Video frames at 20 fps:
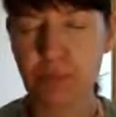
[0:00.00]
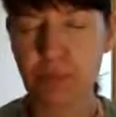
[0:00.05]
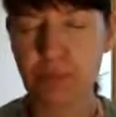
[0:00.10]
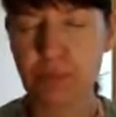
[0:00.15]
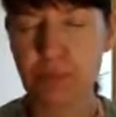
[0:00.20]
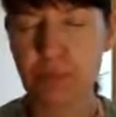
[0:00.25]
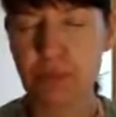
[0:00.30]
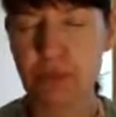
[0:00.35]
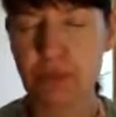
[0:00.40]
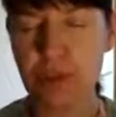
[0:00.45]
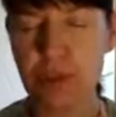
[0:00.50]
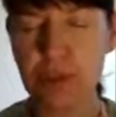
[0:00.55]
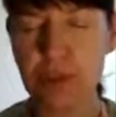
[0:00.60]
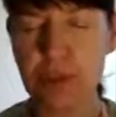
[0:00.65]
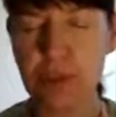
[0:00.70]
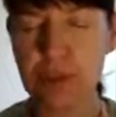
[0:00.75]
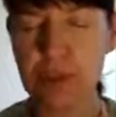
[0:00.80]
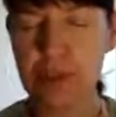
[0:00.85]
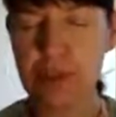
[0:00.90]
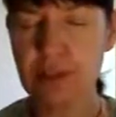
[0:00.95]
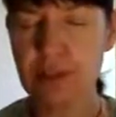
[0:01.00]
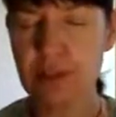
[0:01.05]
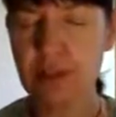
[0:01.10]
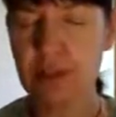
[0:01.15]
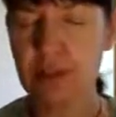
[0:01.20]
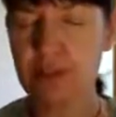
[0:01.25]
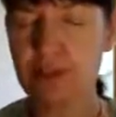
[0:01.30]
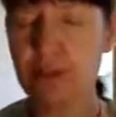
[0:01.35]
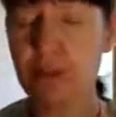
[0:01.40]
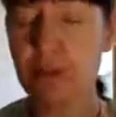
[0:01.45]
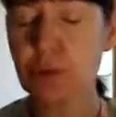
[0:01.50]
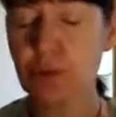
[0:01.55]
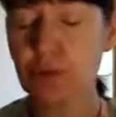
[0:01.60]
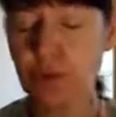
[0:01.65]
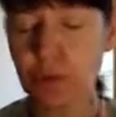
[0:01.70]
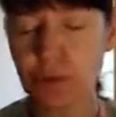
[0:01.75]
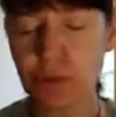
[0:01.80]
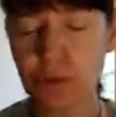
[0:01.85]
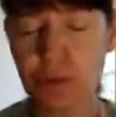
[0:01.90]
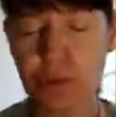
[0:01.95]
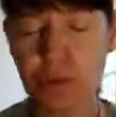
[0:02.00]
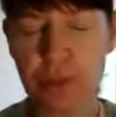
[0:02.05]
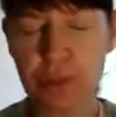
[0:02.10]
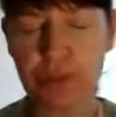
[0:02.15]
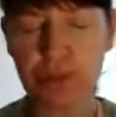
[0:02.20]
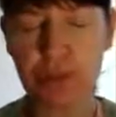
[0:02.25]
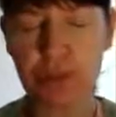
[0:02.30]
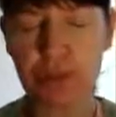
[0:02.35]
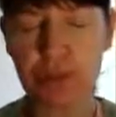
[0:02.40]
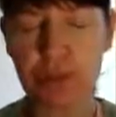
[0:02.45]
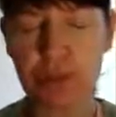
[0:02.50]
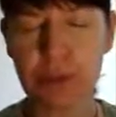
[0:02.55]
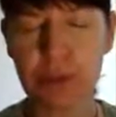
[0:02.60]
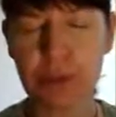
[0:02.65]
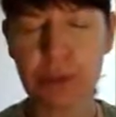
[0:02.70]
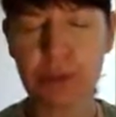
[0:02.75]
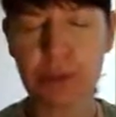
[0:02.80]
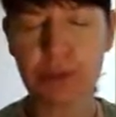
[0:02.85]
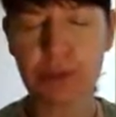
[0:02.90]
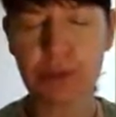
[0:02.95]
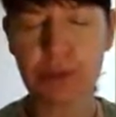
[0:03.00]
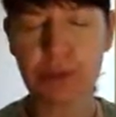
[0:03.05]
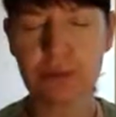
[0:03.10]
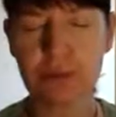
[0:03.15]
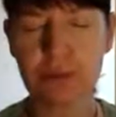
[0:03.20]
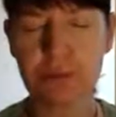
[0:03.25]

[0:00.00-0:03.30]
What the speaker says: What's the taste like? What thoughts come to mind?